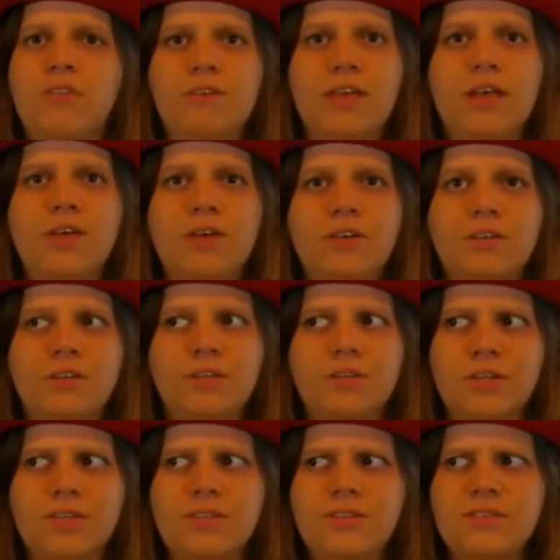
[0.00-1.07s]

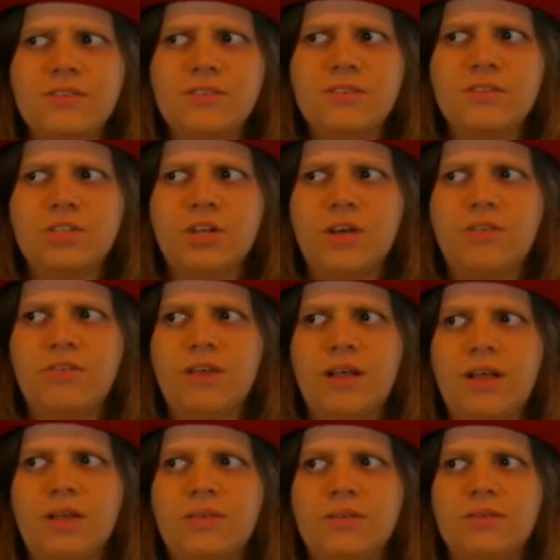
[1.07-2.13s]
Valgriz,
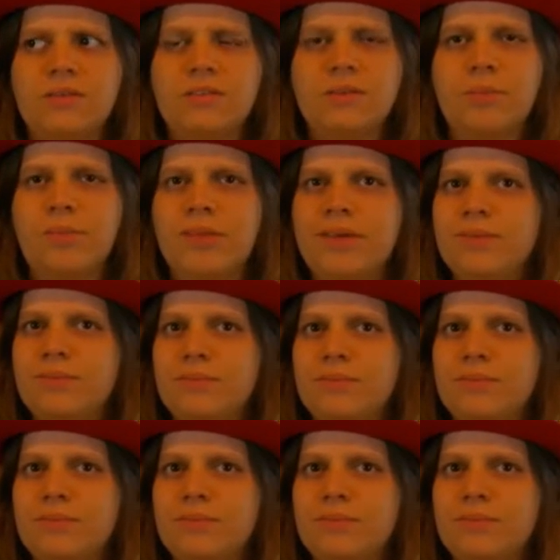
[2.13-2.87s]
something.